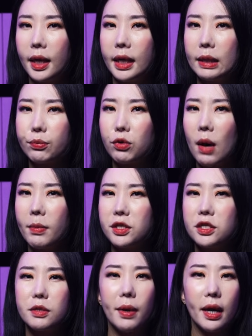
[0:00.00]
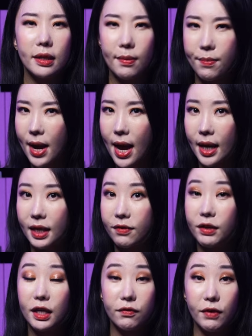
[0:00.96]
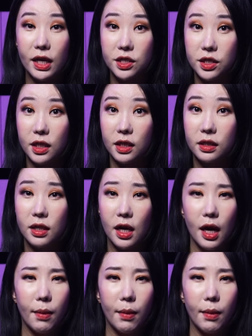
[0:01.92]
He promised to pay them back if they invested,